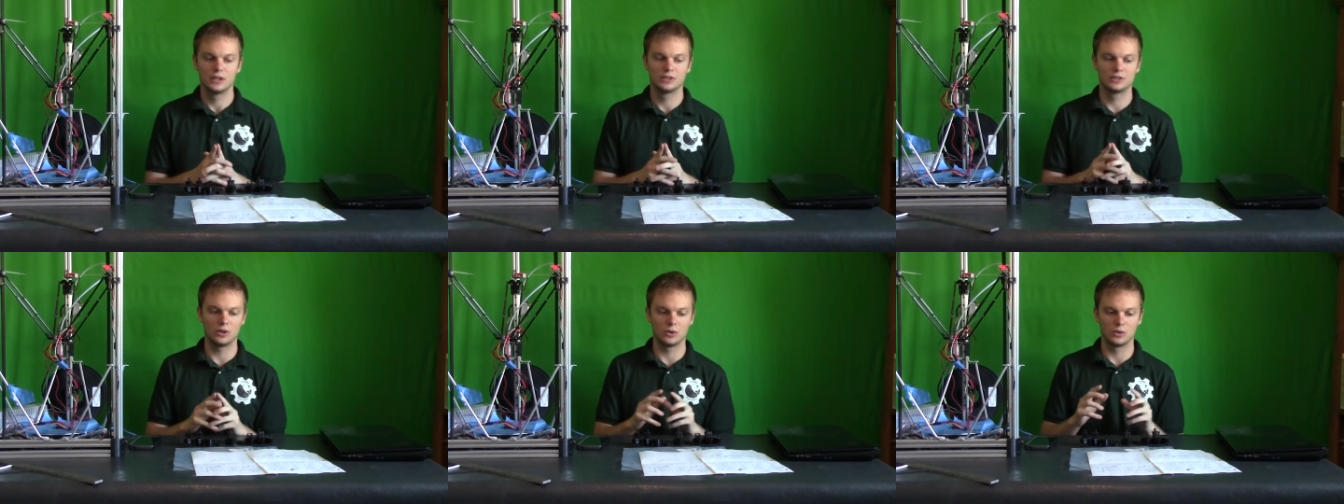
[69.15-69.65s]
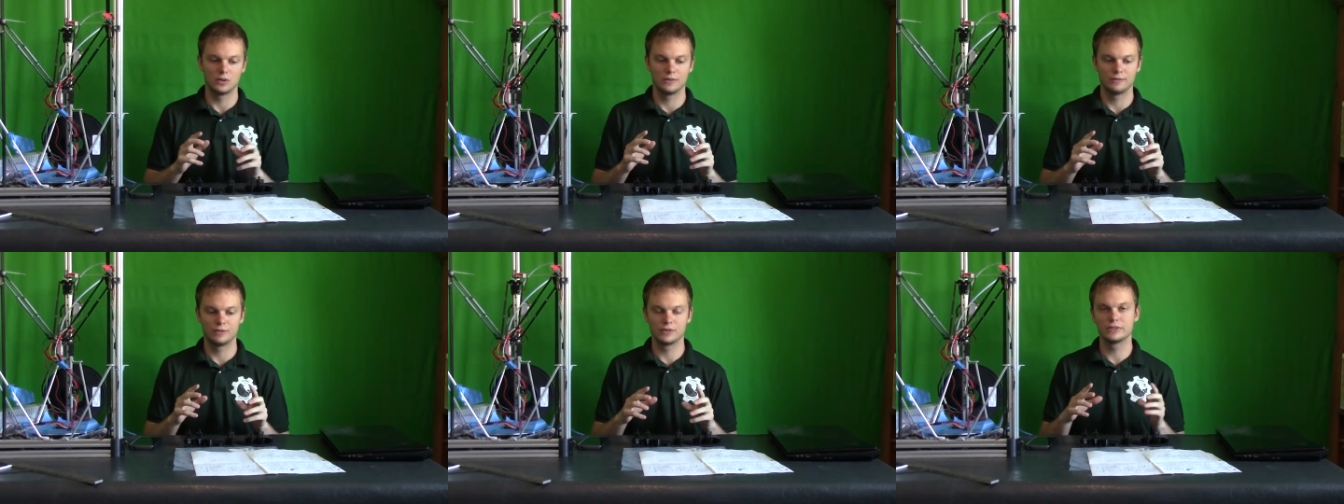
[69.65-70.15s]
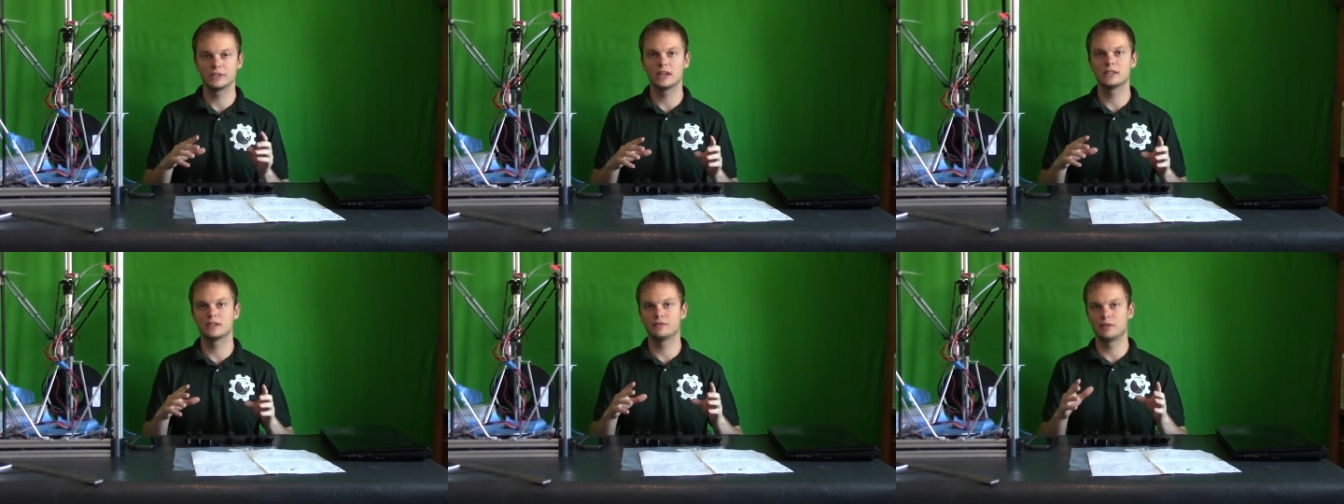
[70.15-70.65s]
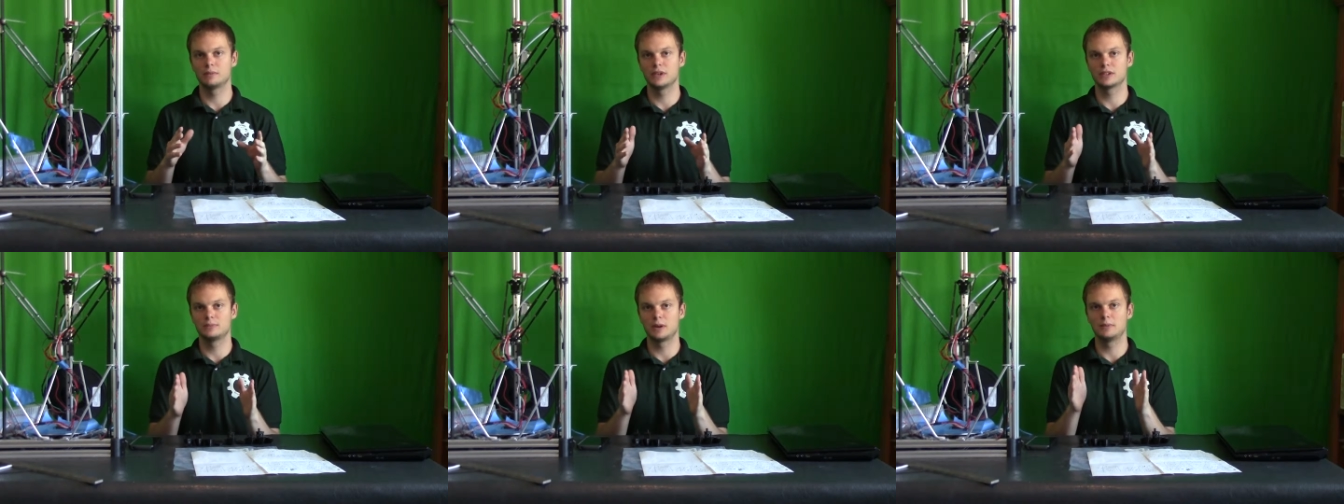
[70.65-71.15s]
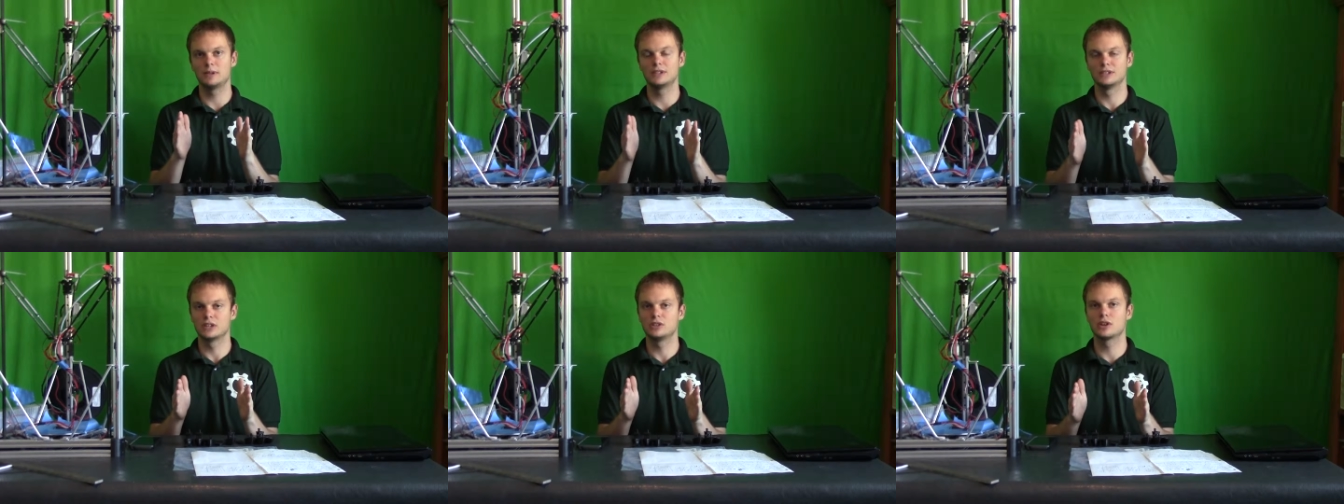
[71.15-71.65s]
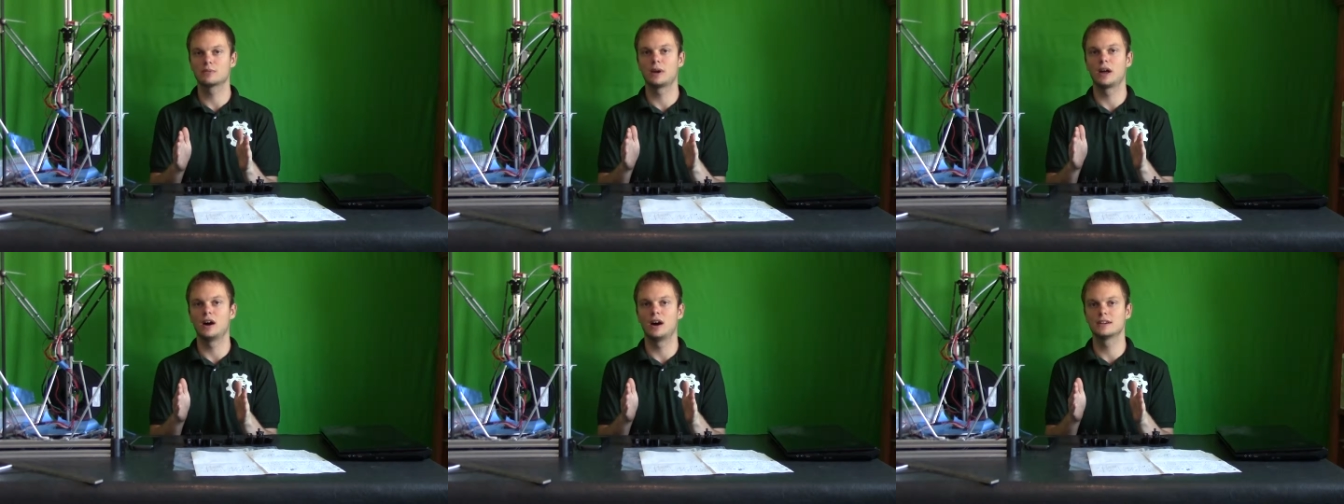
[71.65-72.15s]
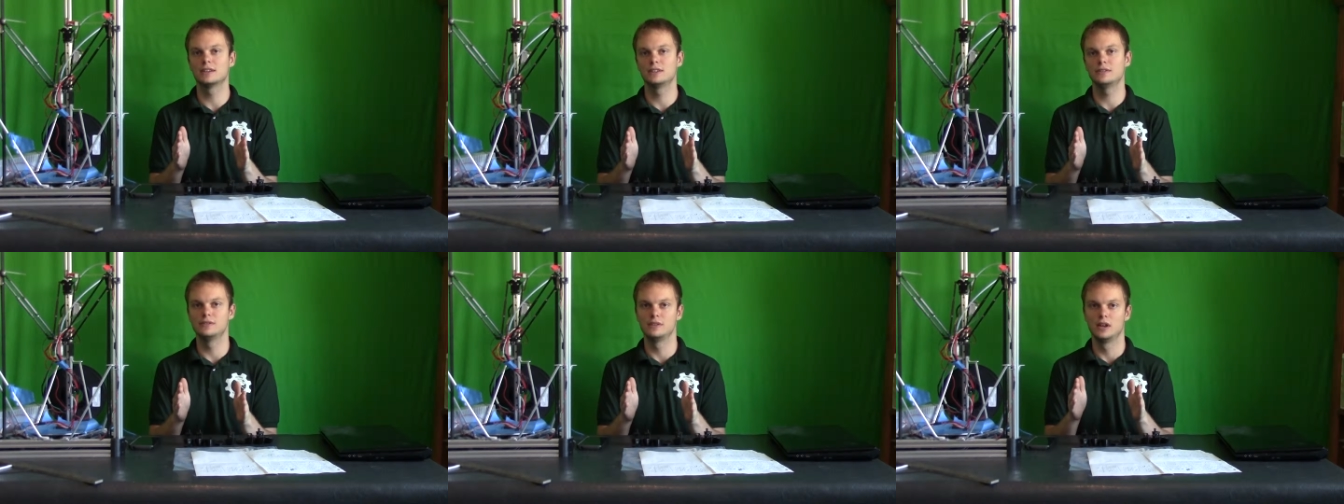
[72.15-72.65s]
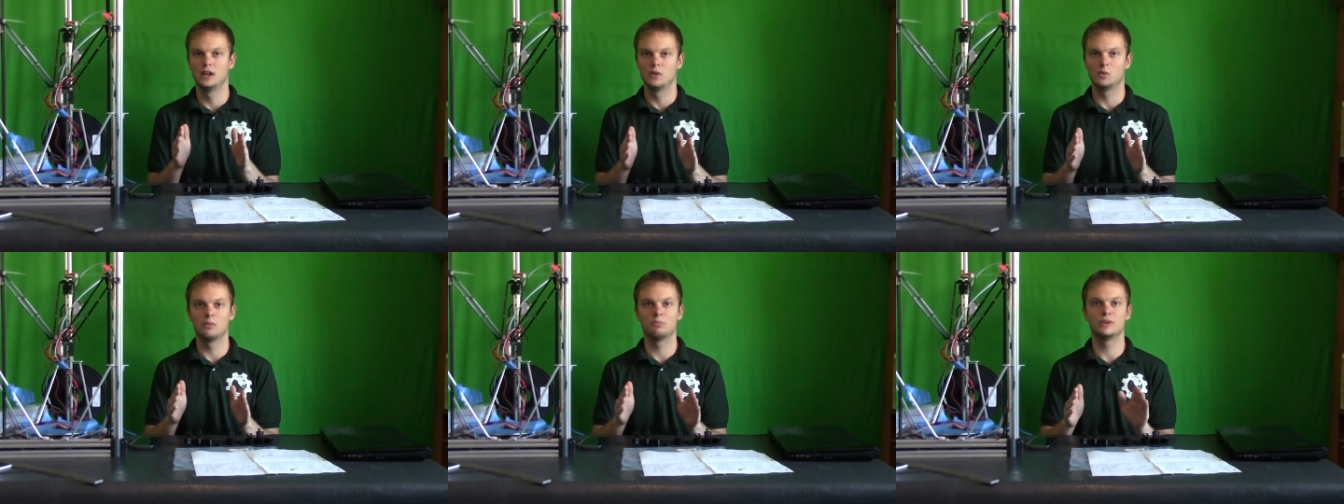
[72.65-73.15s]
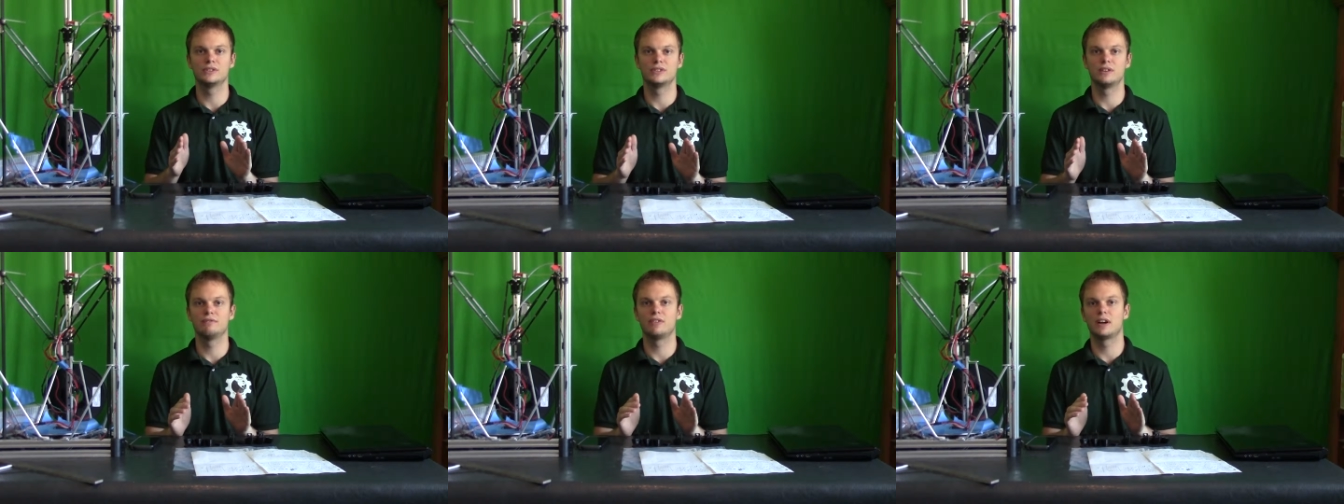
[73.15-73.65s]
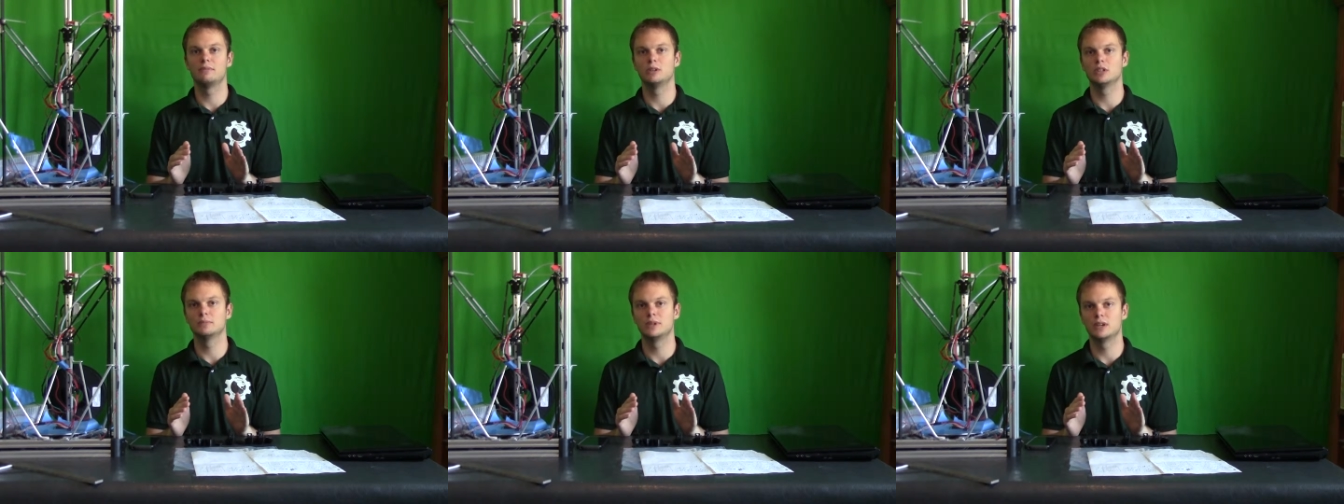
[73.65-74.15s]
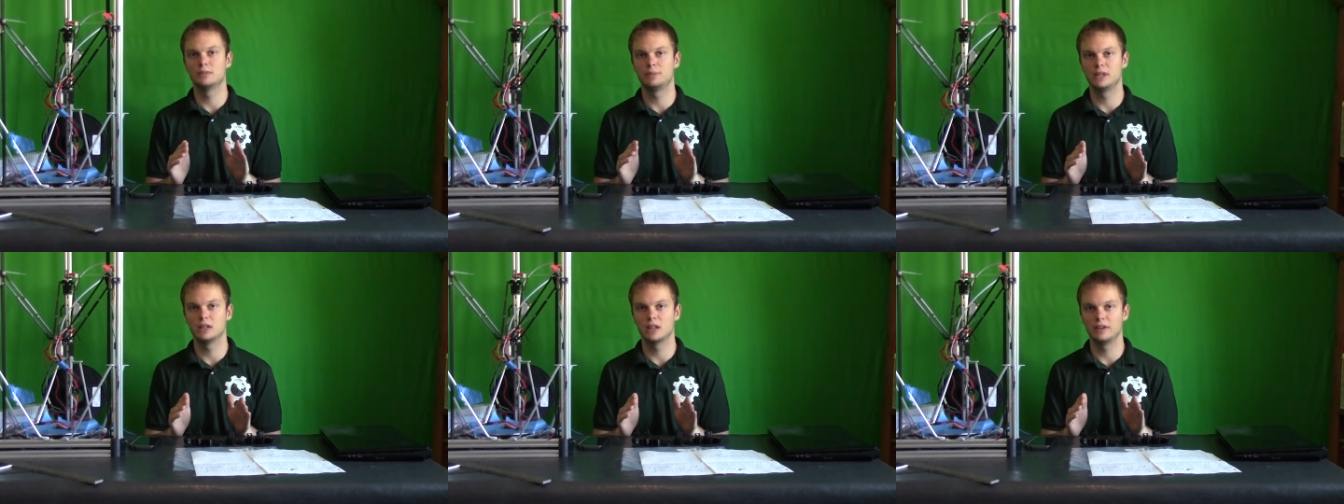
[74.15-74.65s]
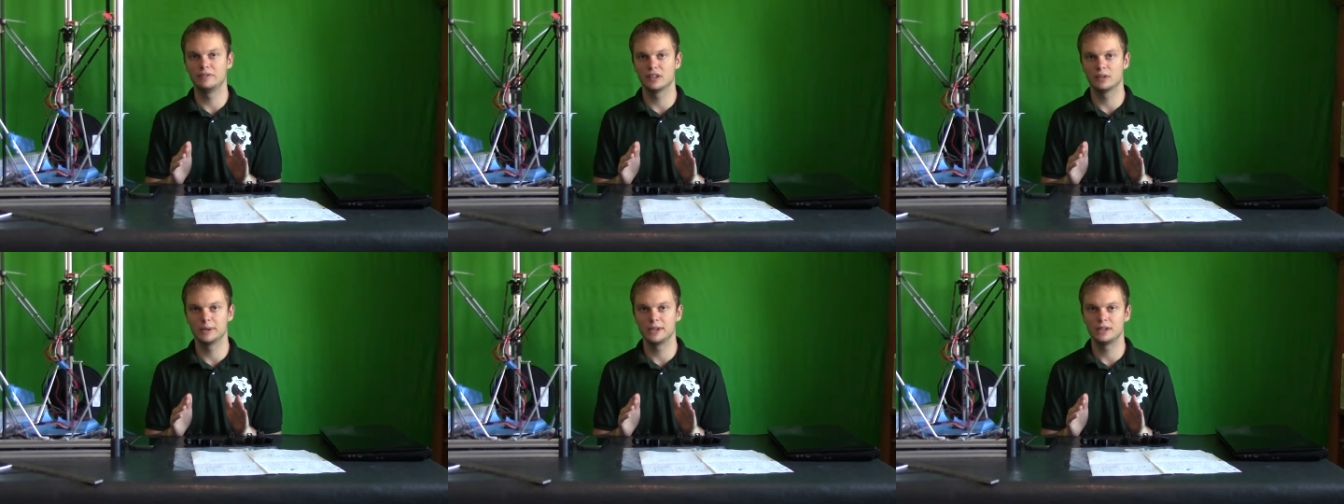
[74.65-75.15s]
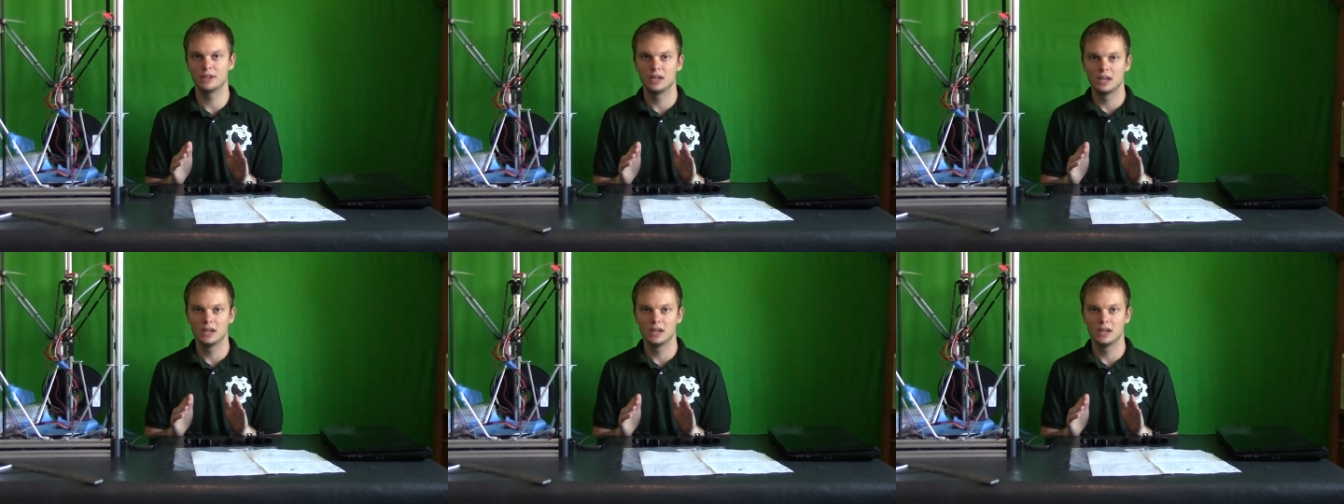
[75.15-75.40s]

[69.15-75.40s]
So first thing I did from the experiment is I took my Octave one point seven five millimeter P L A filament